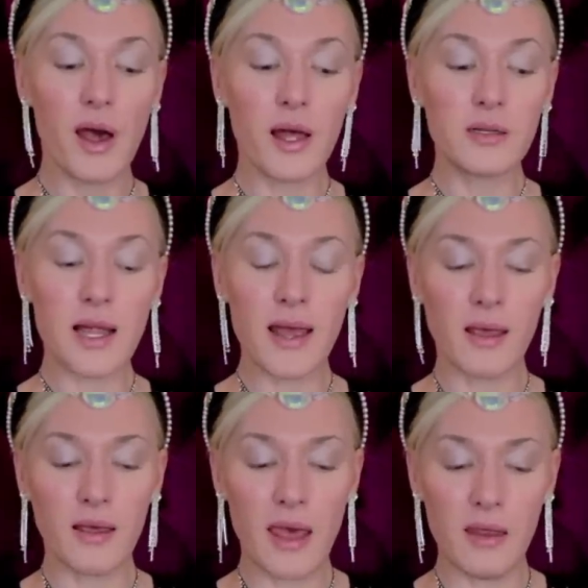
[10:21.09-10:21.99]

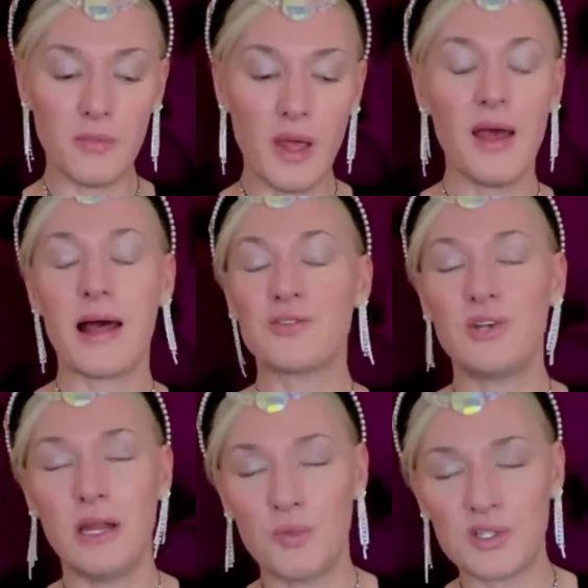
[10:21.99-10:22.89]
Unlike Kate,
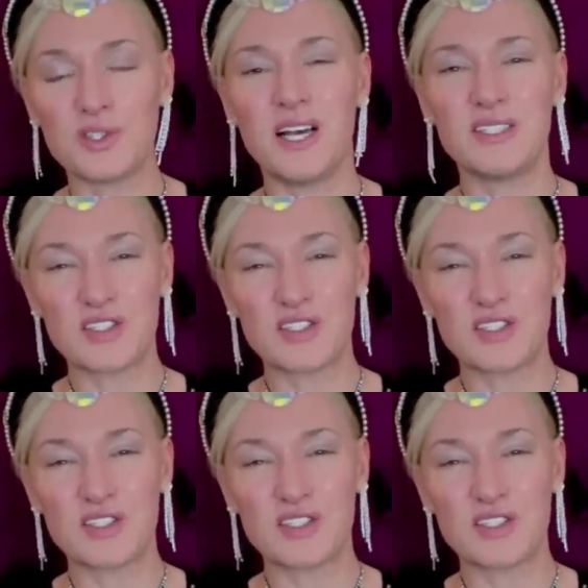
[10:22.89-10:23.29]
actually, it wasn't her